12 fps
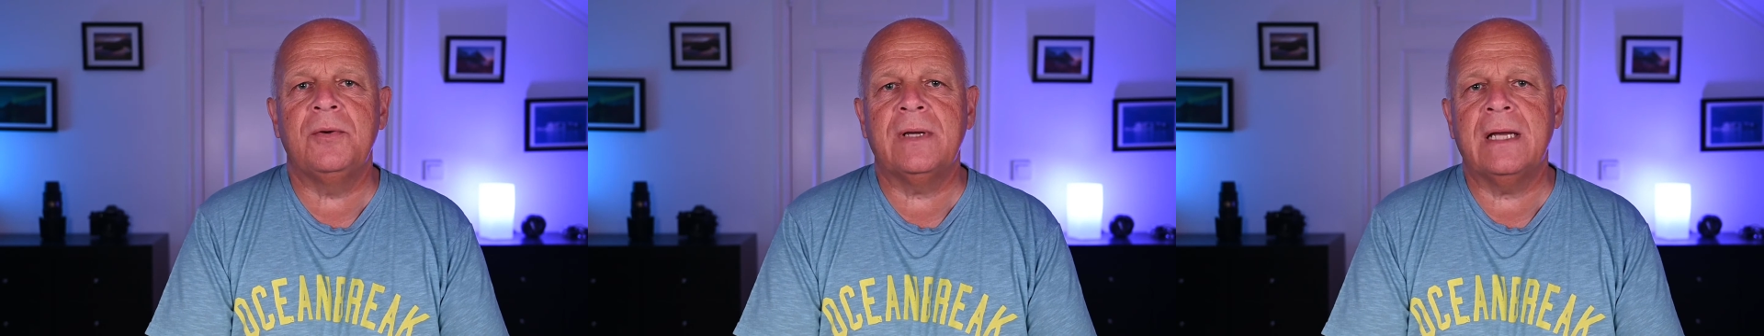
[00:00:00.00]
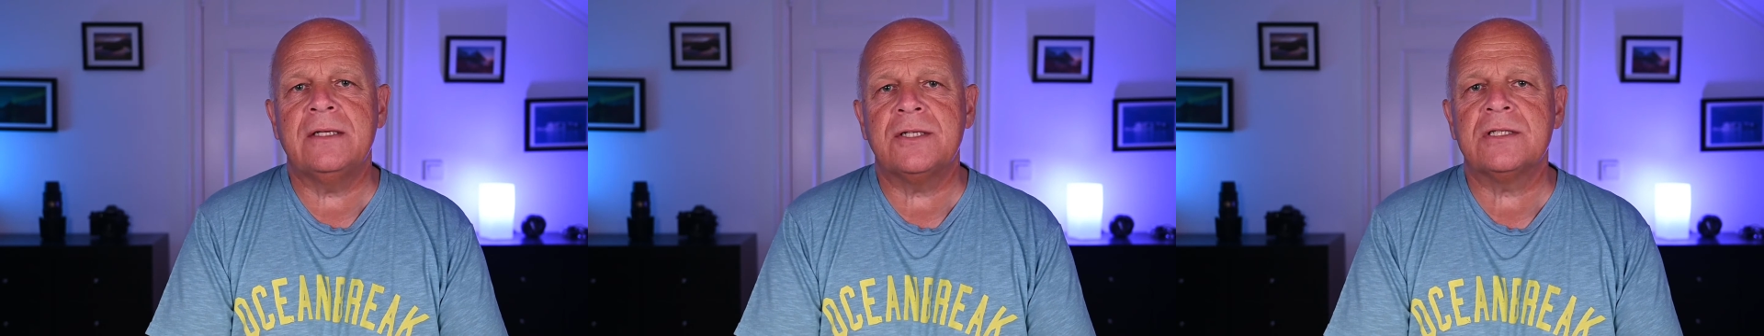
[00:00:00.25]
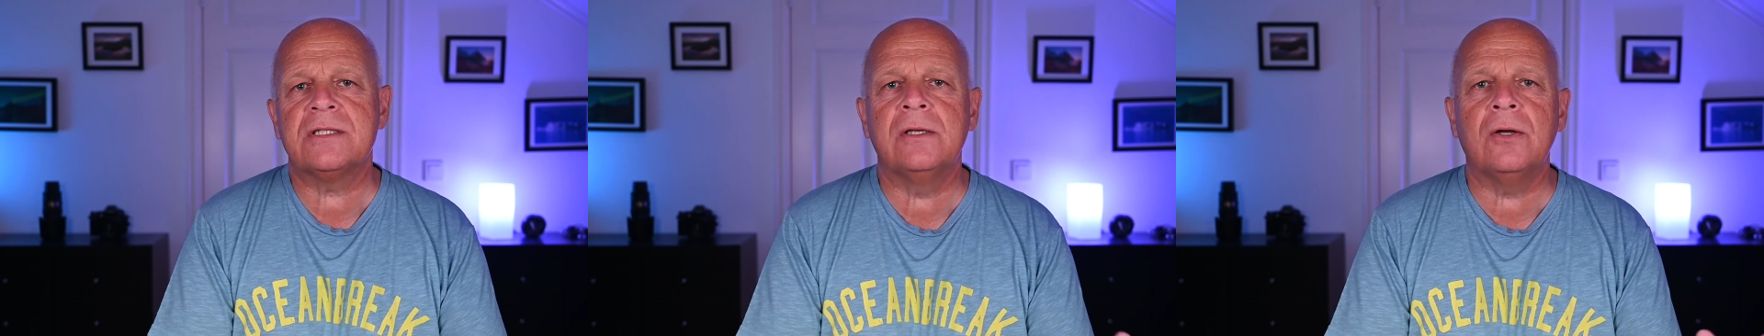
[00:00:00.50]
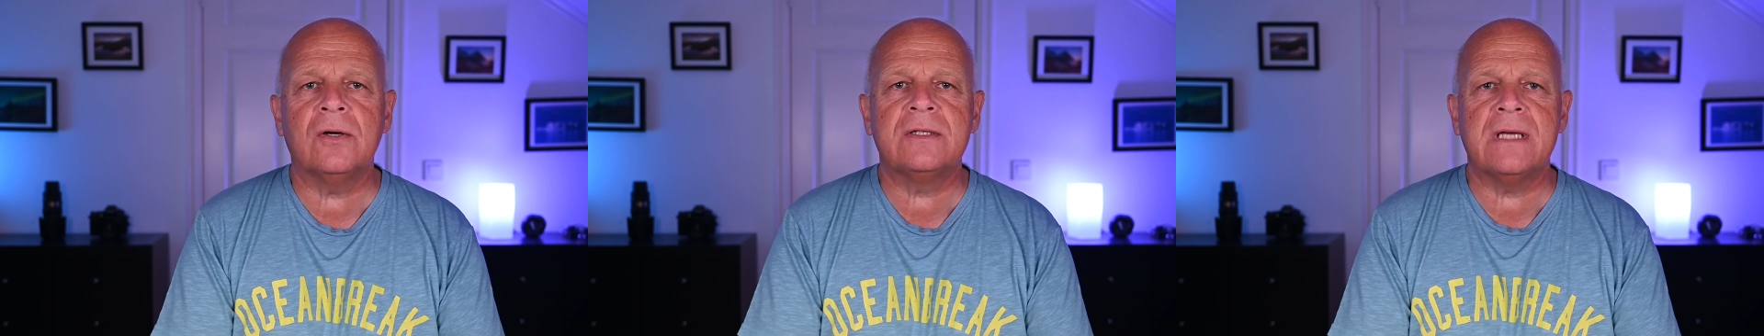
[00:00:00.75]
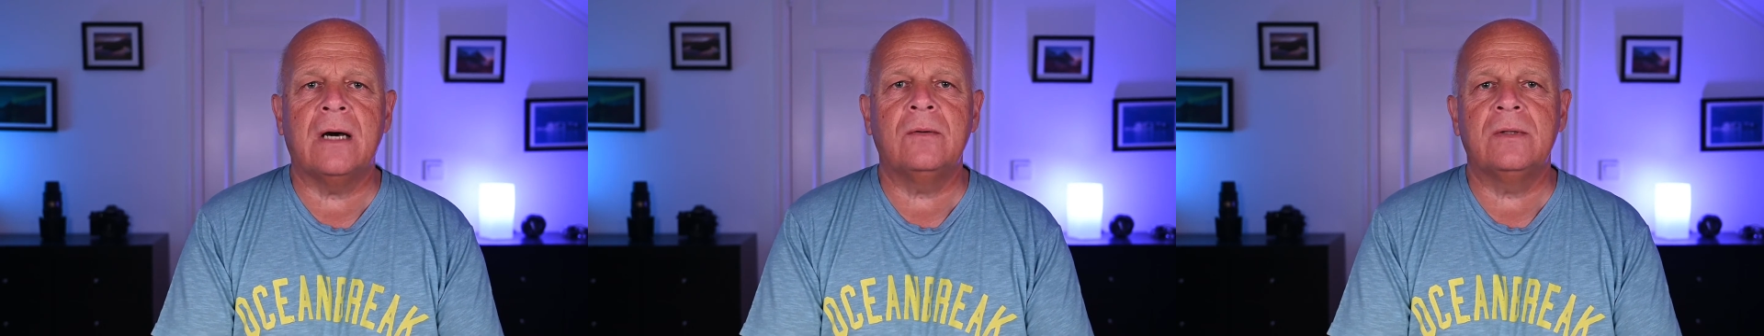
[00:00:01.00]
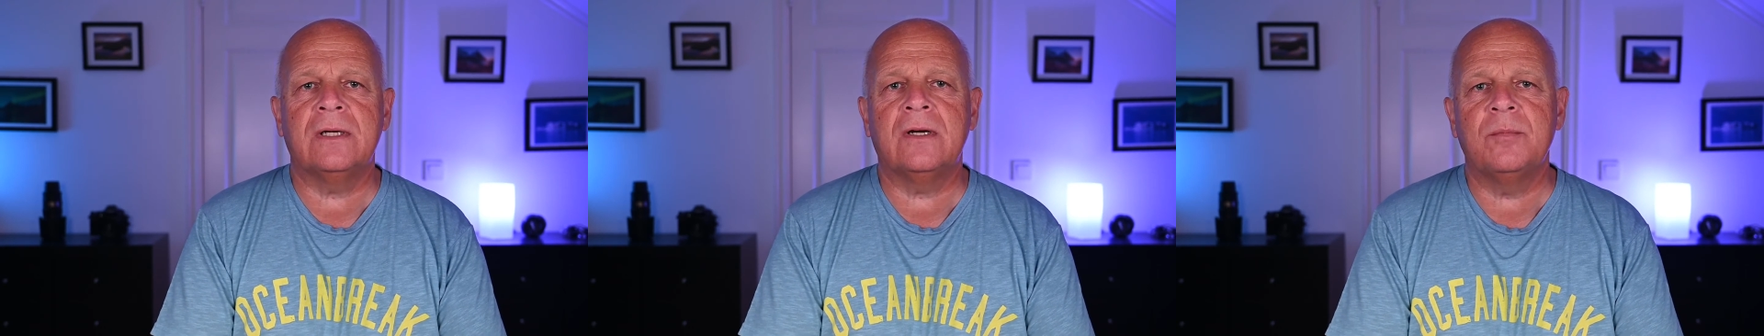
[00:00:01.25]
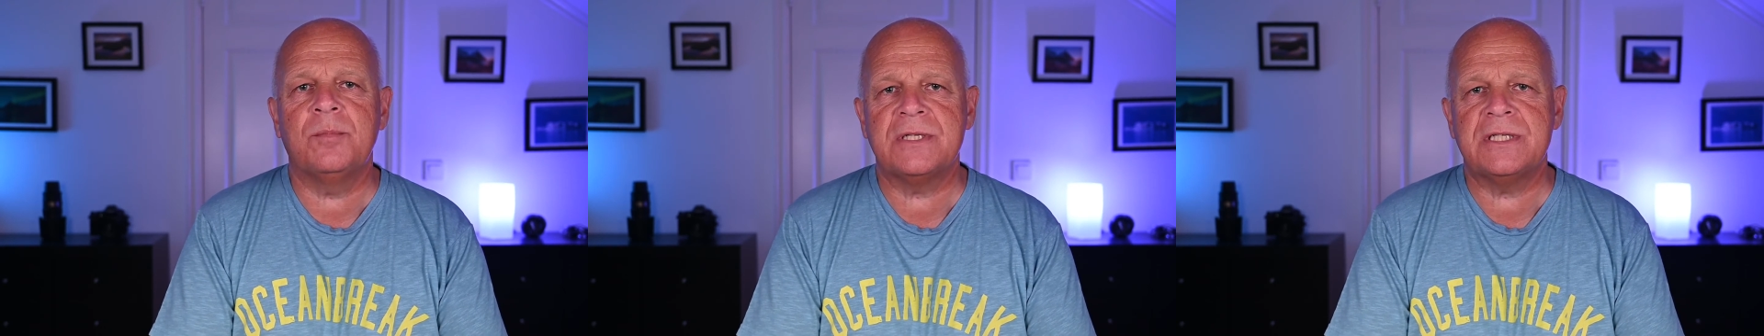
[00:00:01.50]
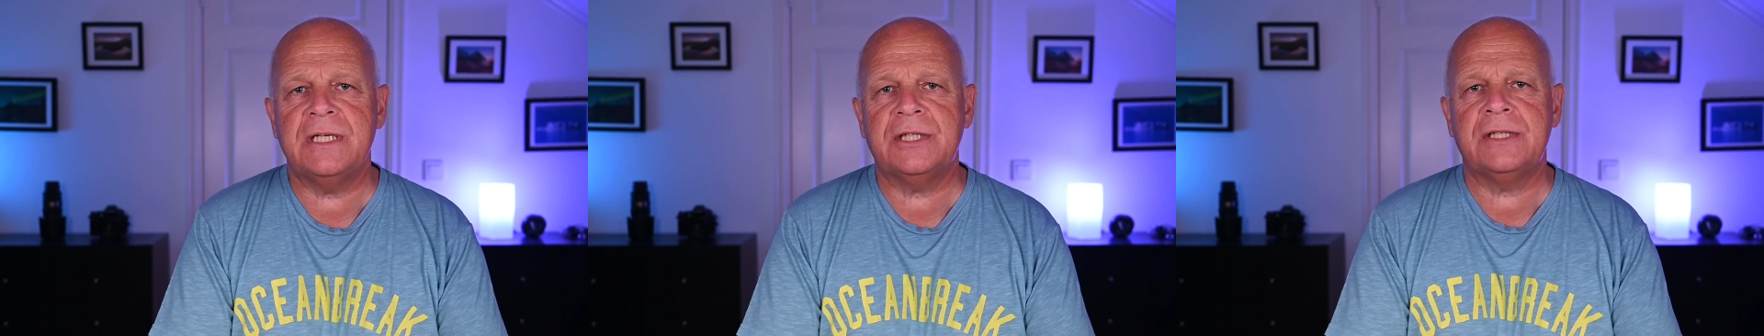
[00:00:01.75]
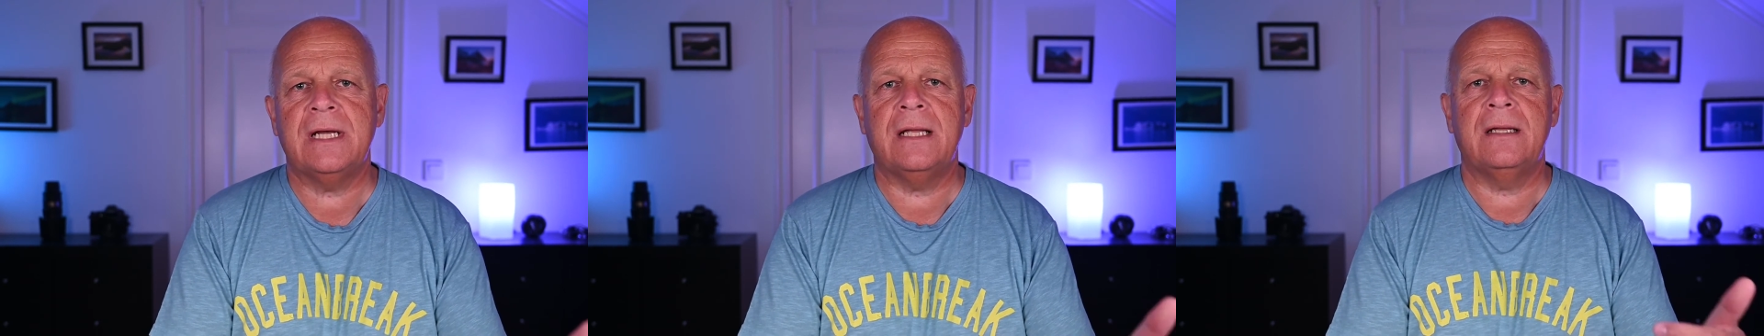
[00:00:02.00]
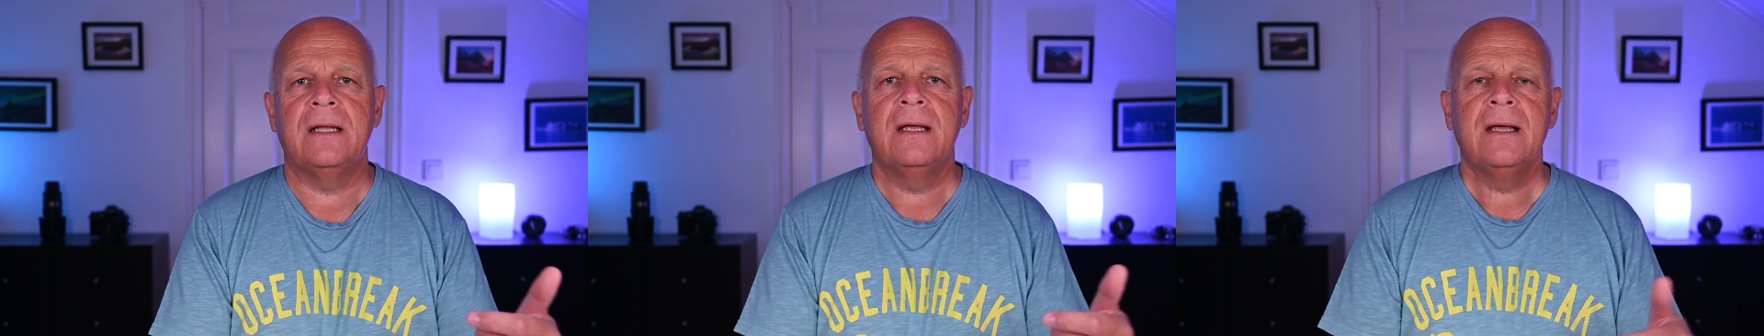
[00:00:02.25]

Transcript: you can just lock down the composition